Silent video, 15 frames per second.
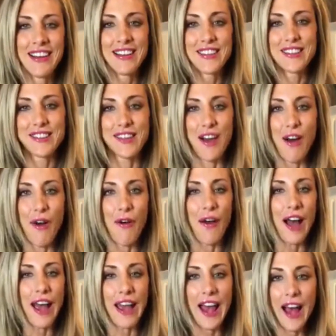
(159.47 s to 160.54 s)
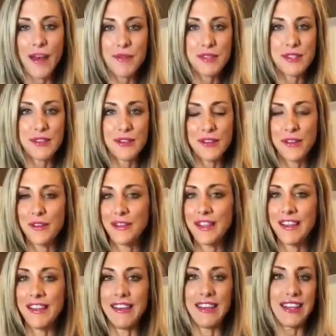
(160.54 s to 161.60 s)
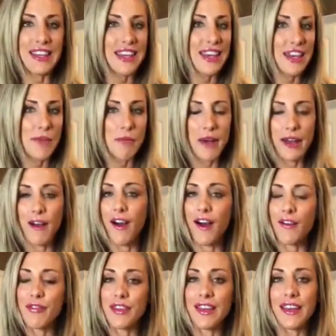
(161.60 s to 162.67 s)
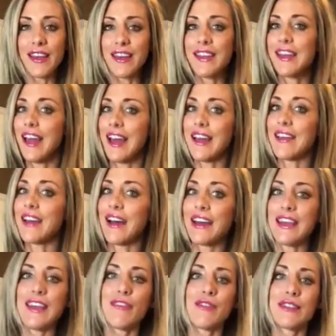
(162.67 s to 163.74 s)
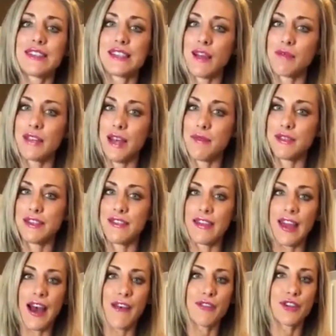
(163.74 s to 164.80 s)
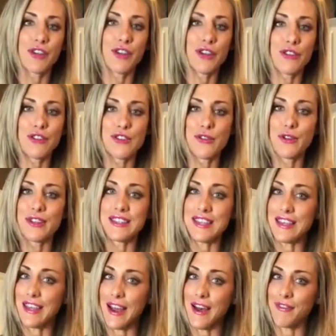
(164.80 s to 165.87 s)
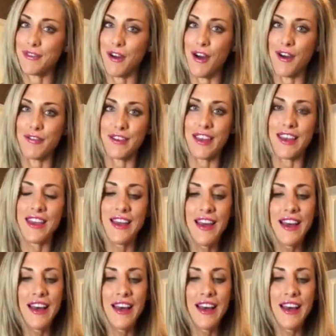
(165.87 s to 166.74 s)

So I absolutely keep my coffee in, and I even sometimes in the afternoon do a decaf coffee.